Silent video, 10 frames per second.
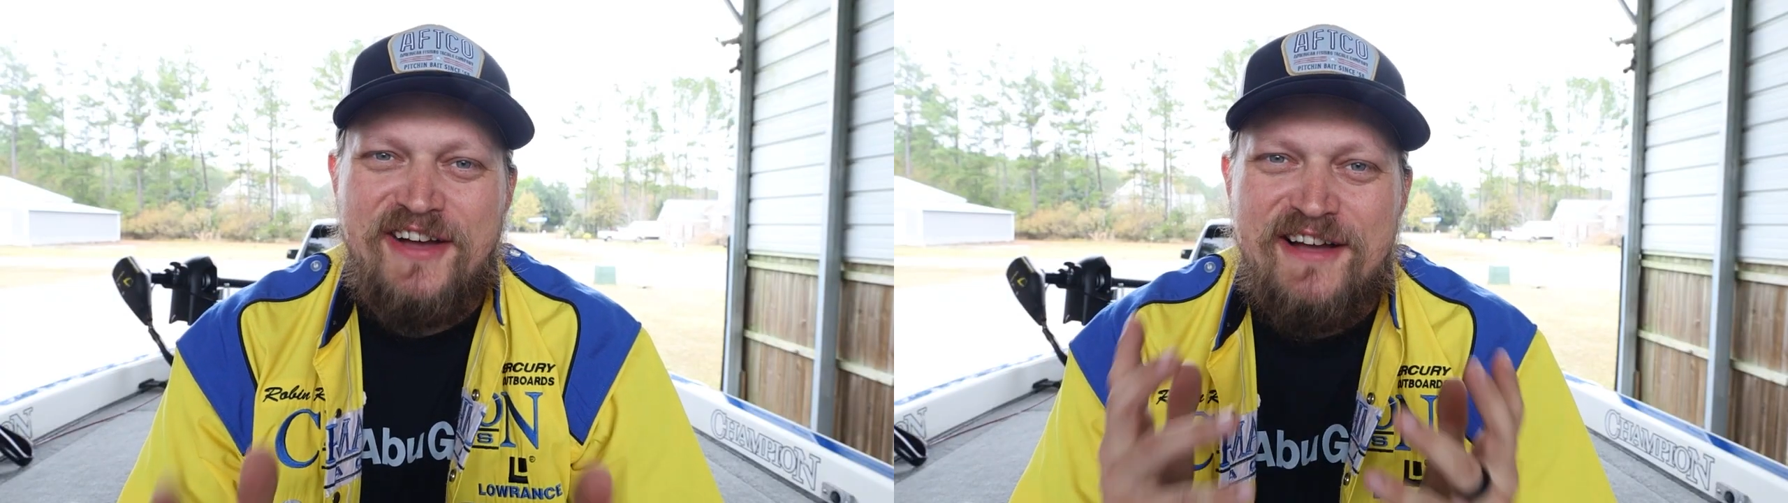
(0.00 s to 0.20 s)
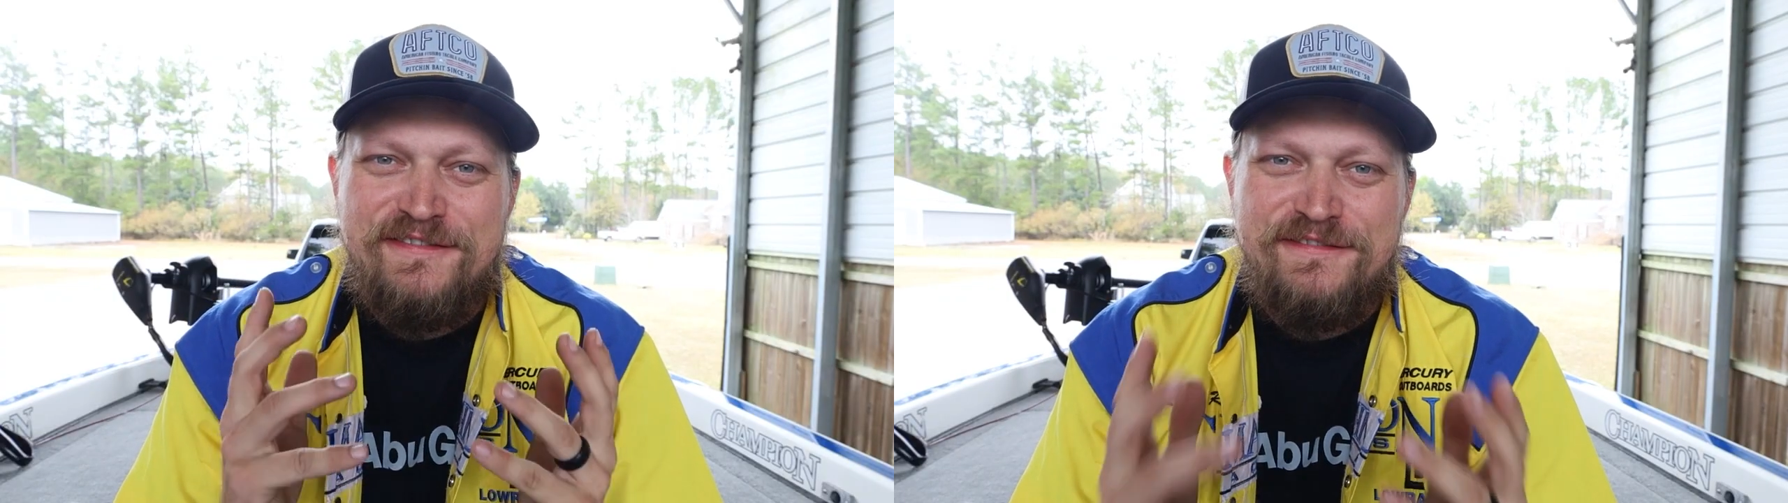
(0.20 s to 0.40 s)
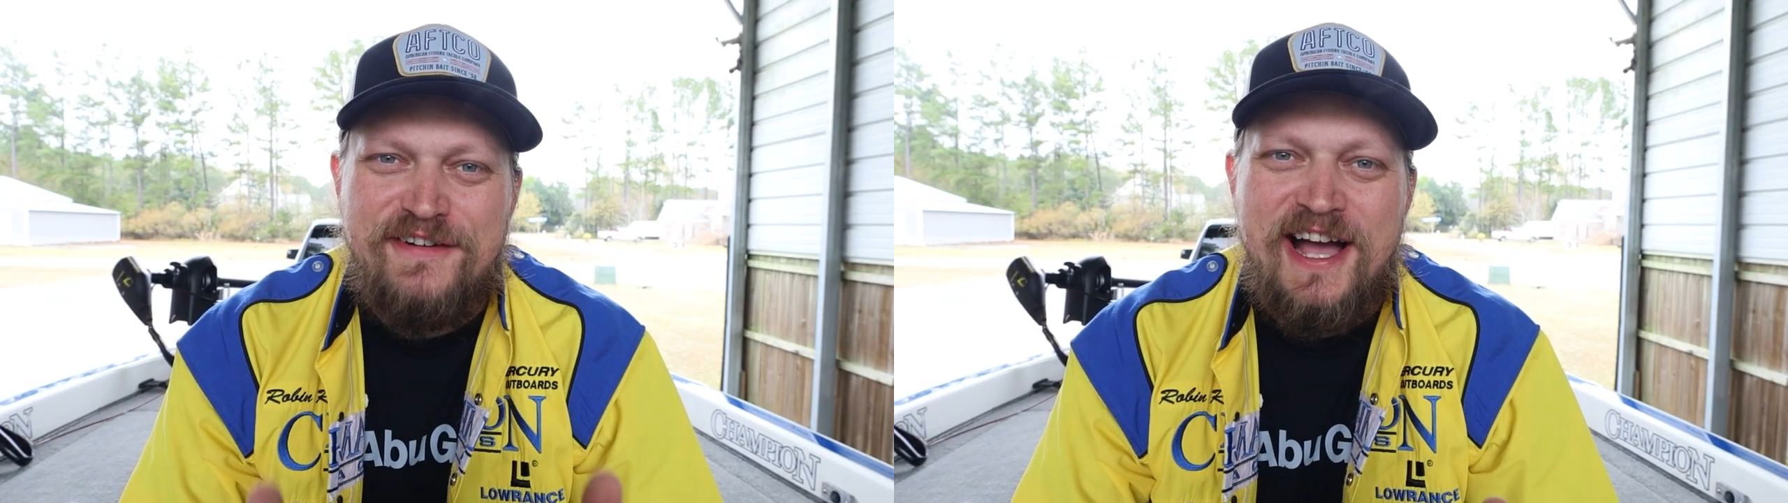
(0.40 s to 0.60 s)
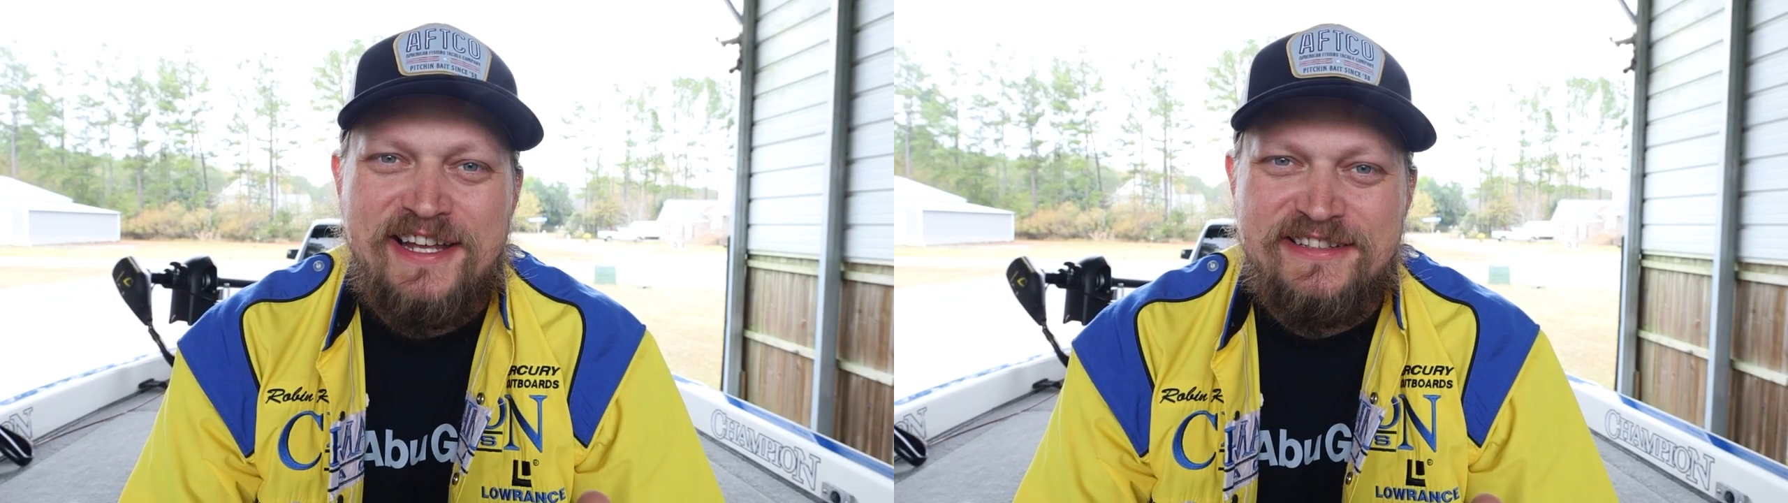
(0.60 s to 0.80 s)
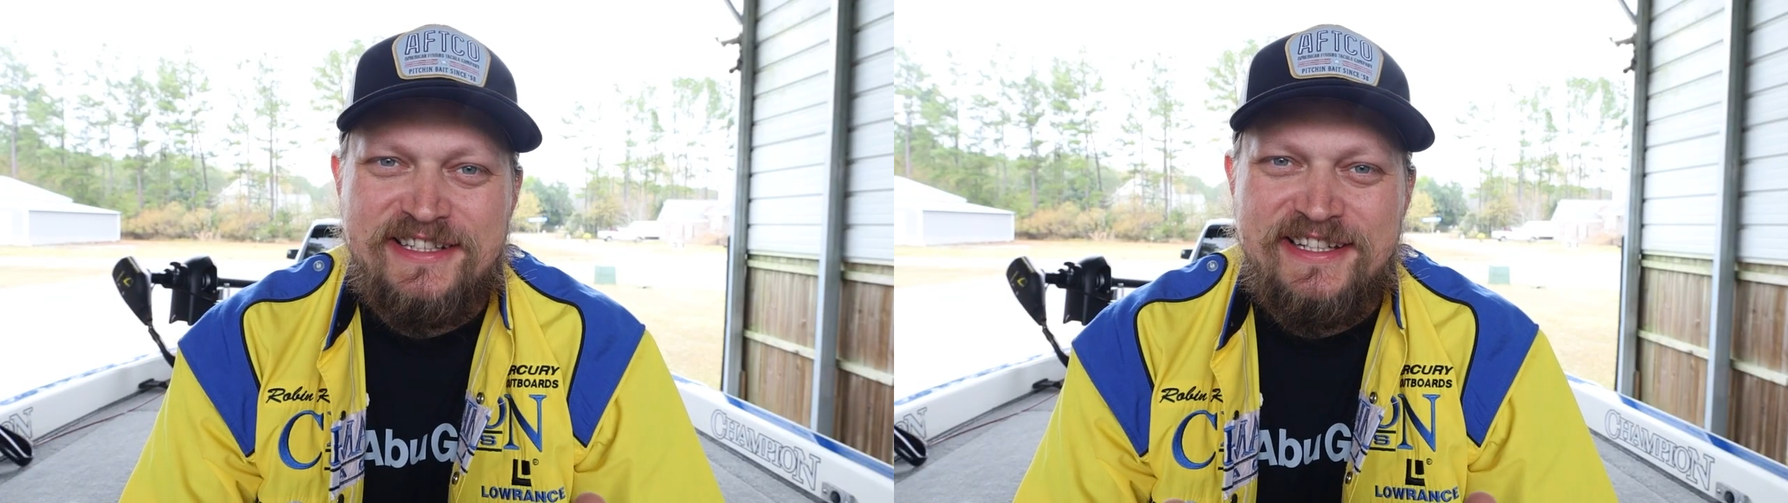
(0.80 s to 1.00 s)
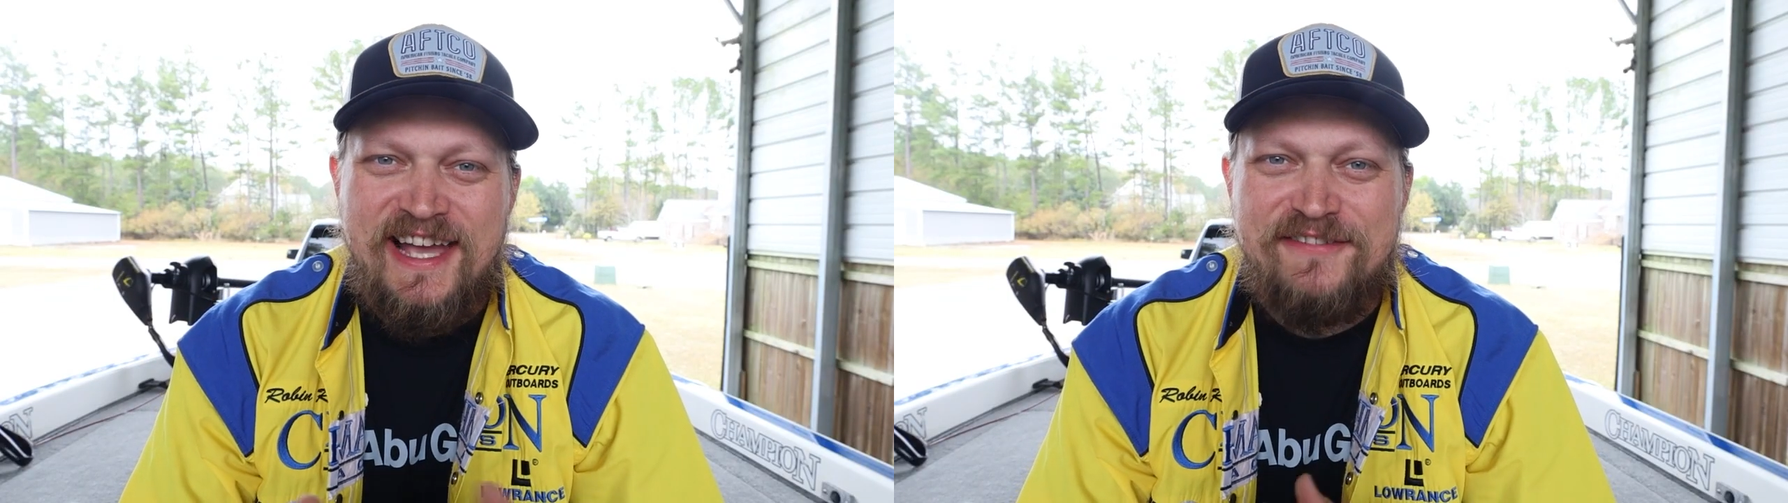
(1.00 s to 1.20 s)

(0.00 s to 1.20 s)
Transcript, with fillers: I finally,